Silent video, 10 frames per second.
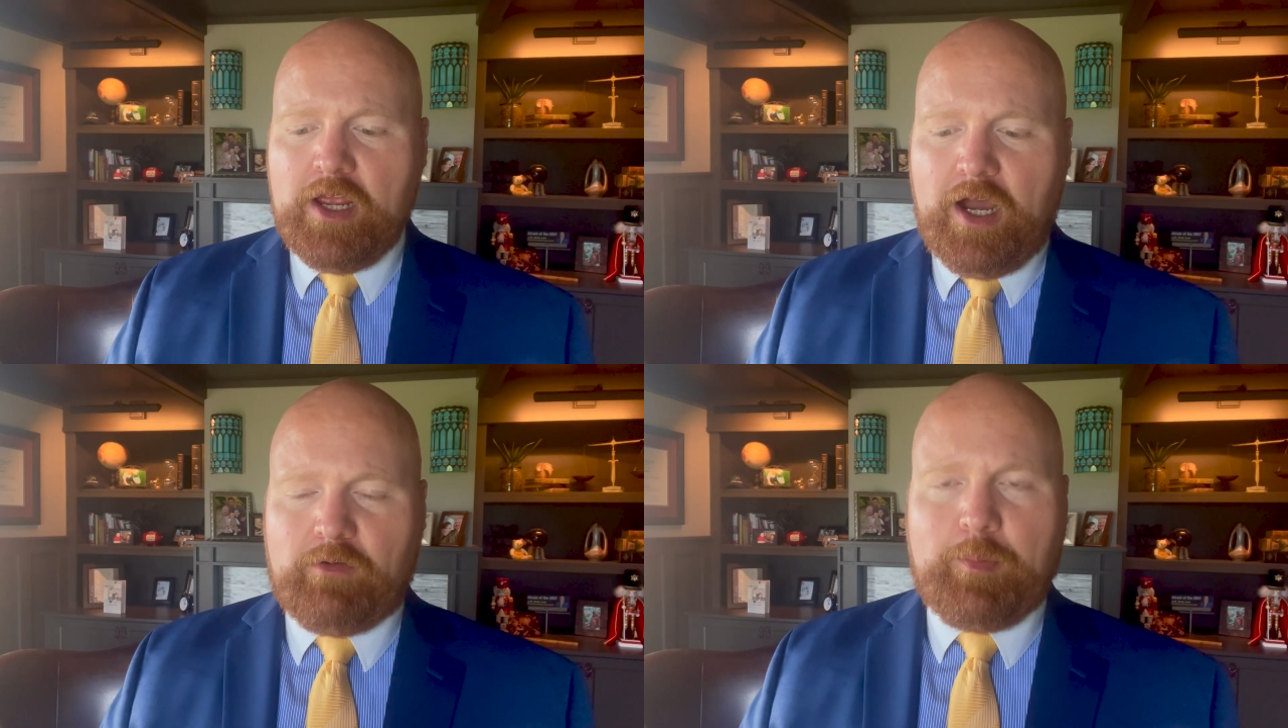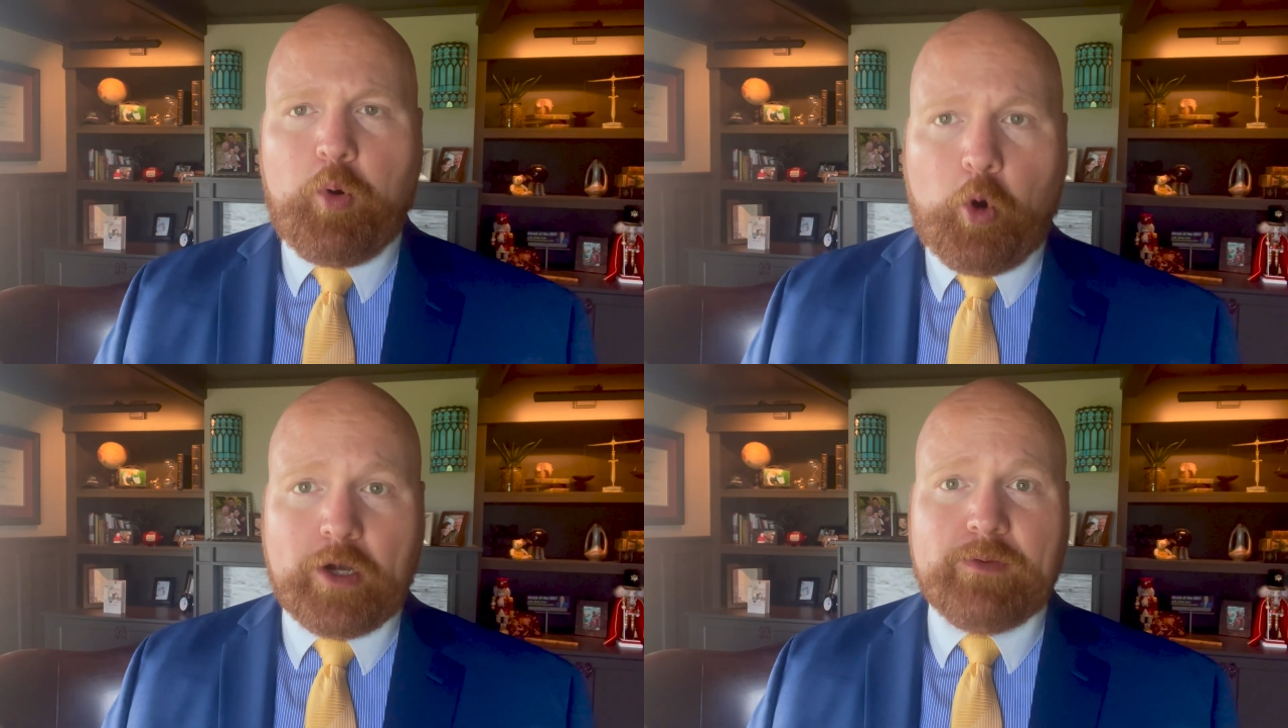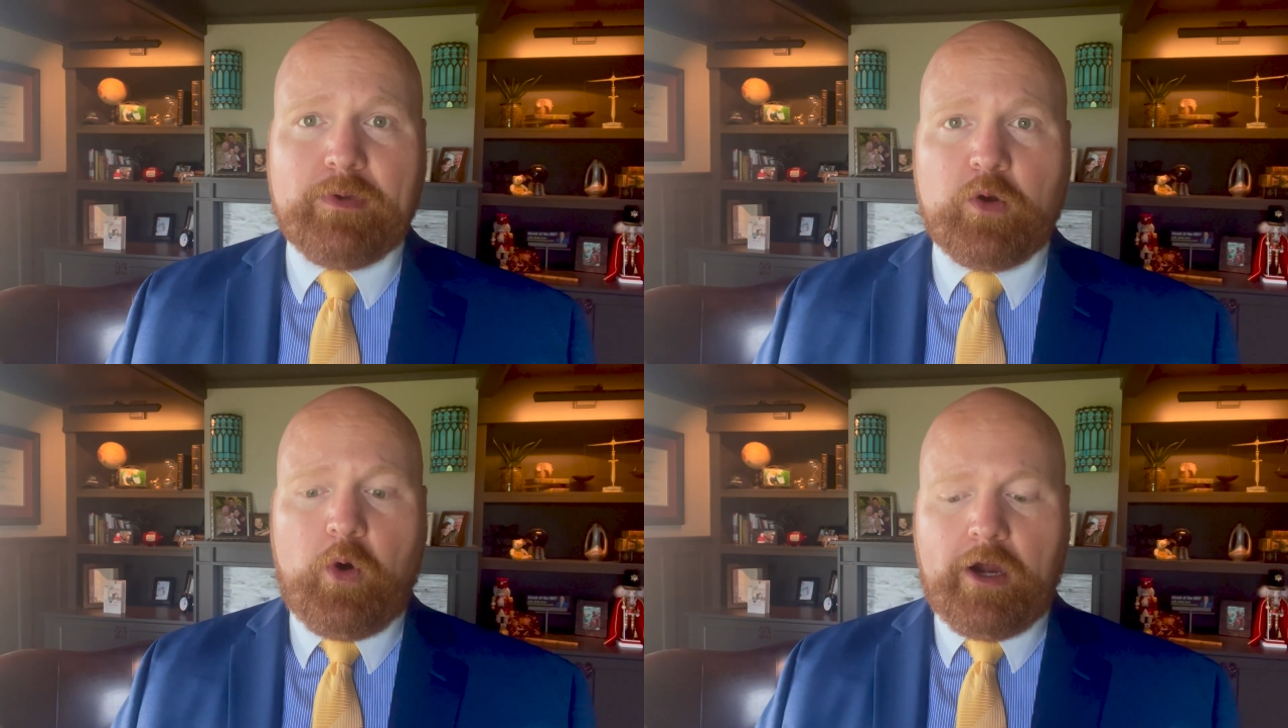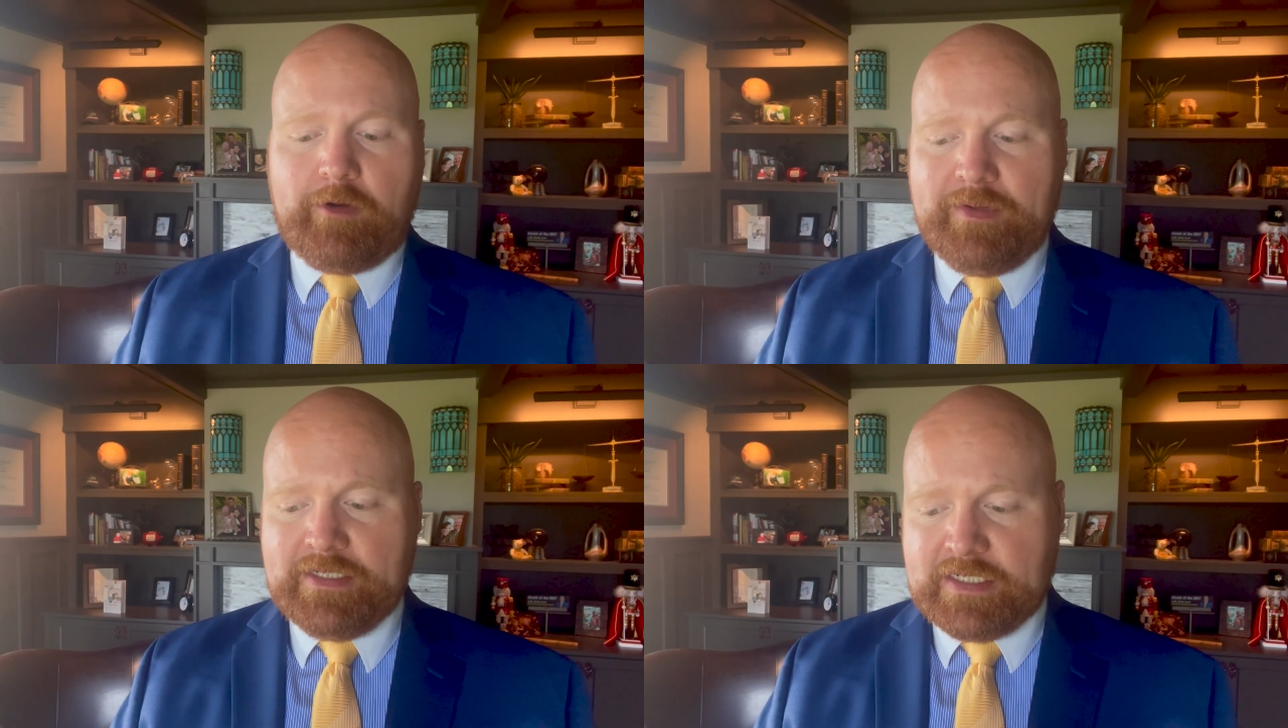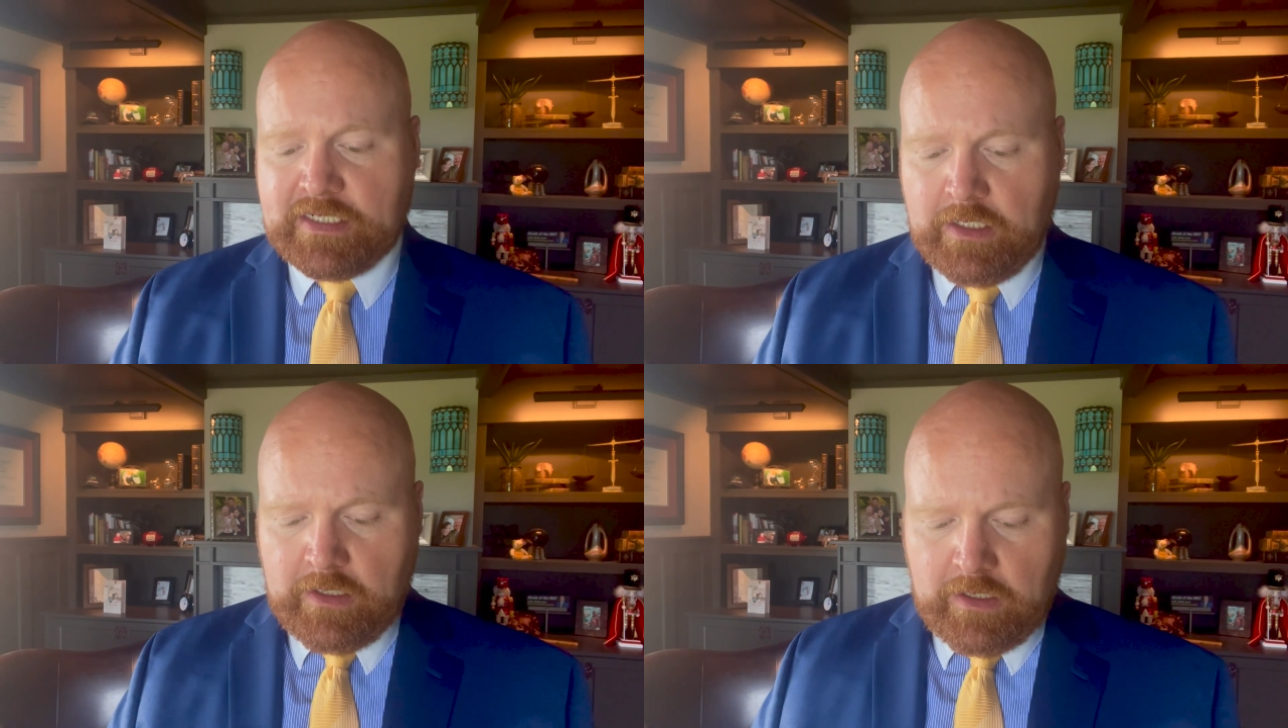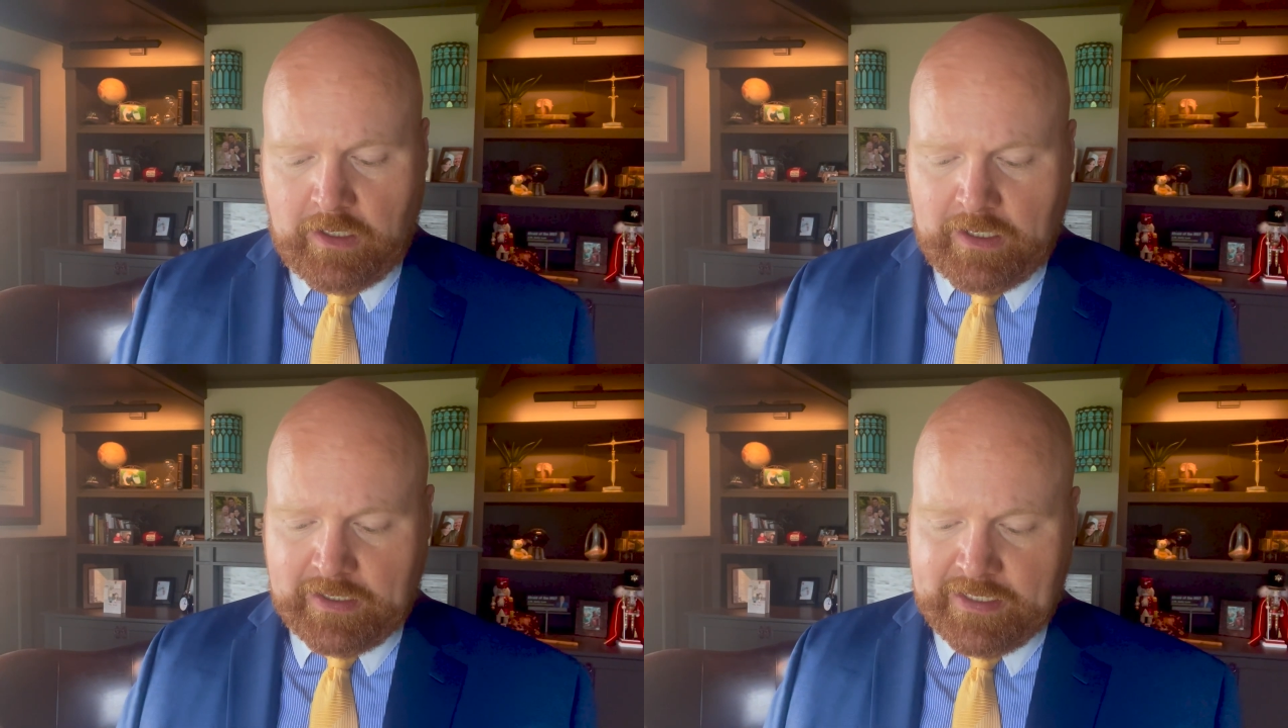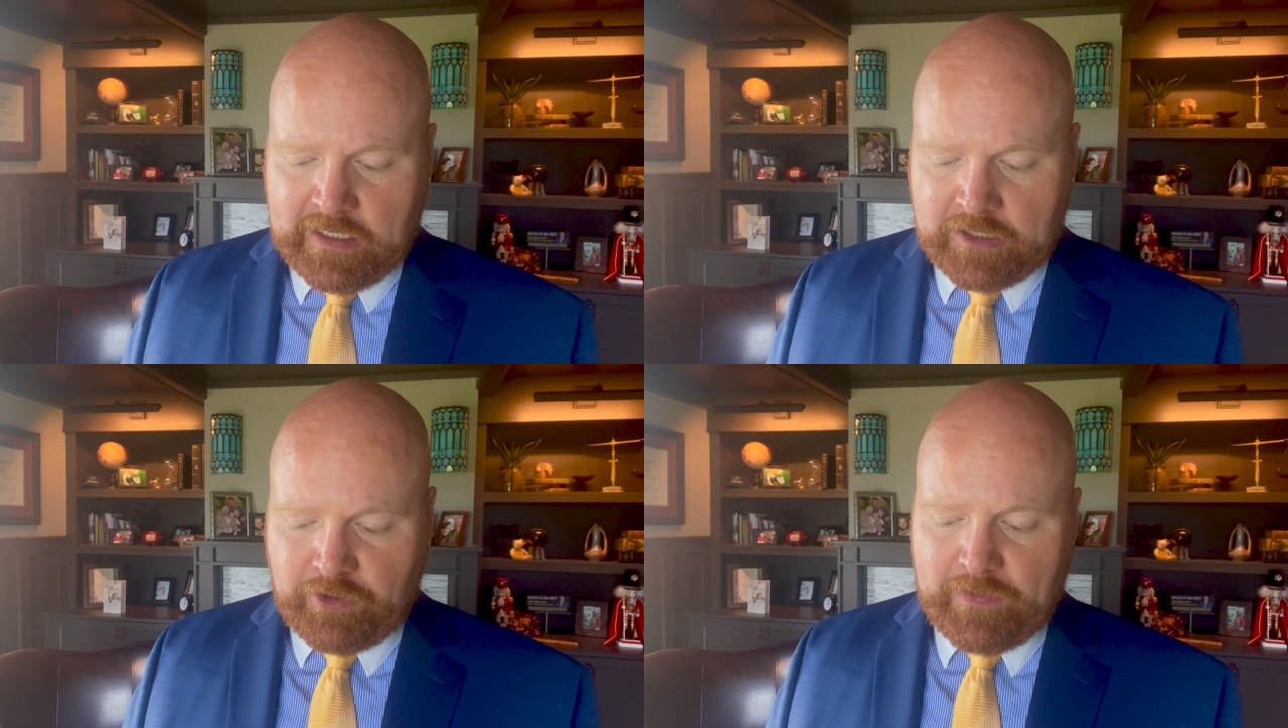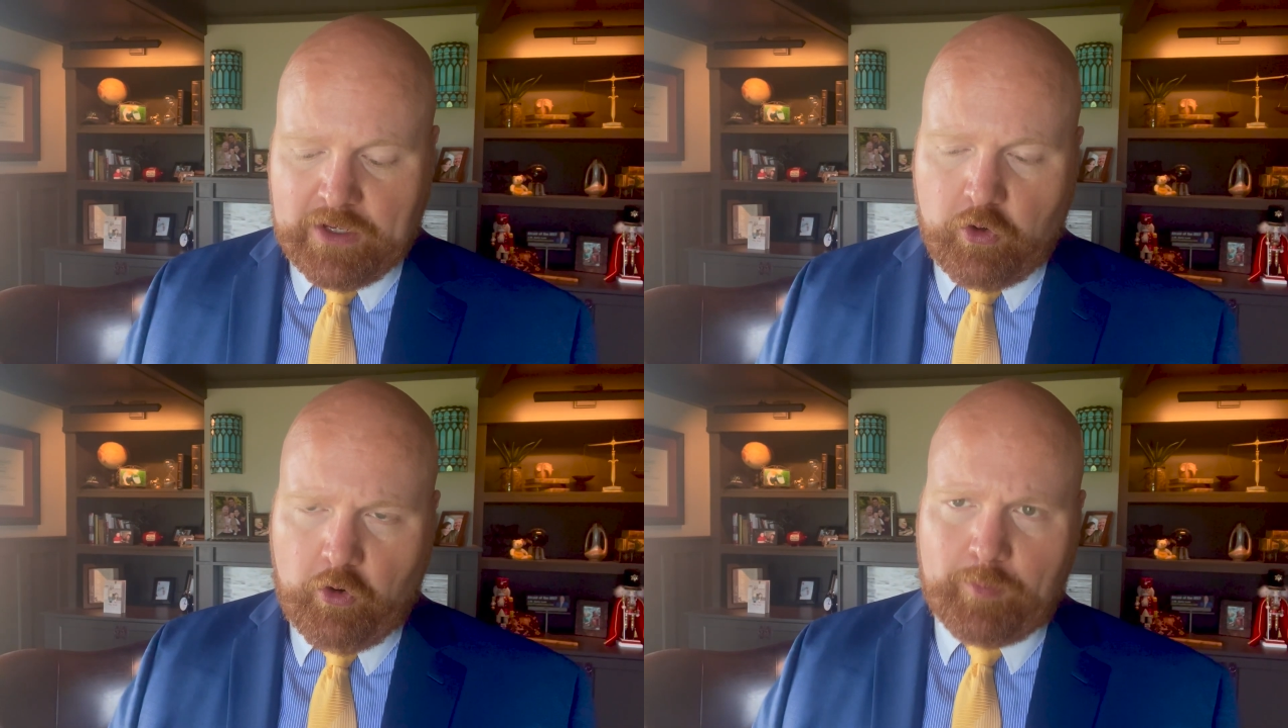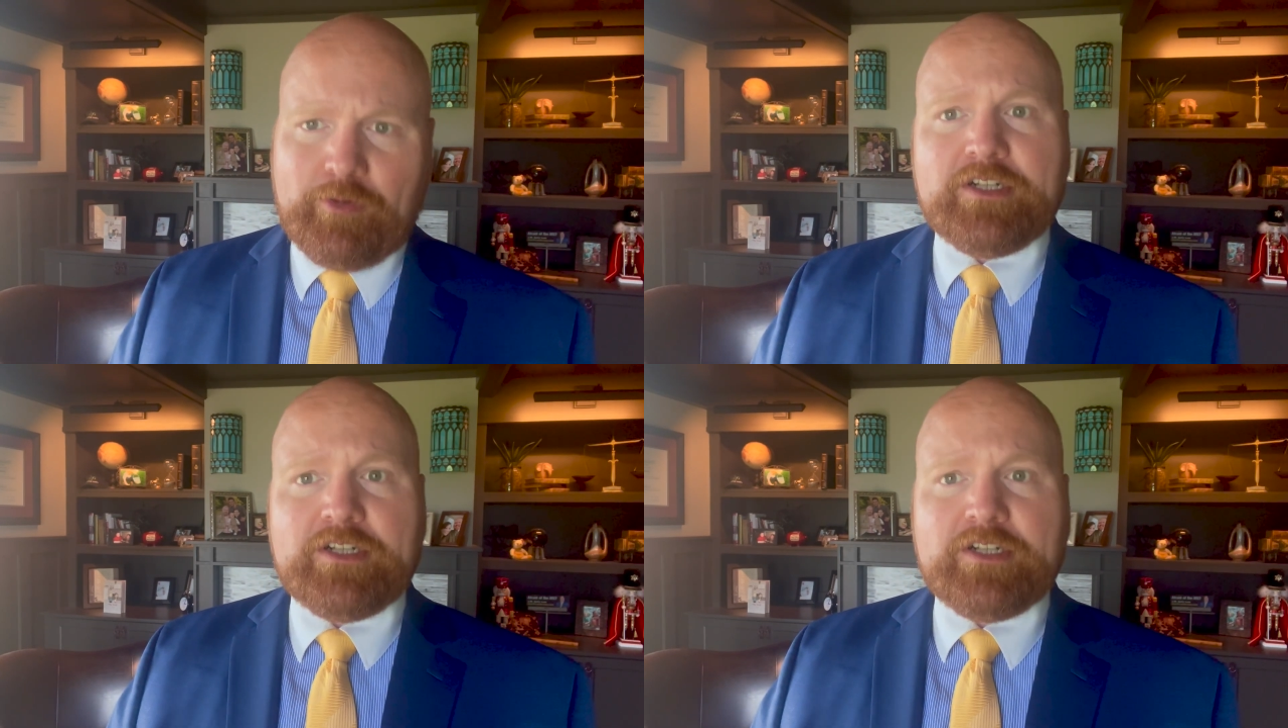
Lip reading: reporting requirements, again, under the Corporate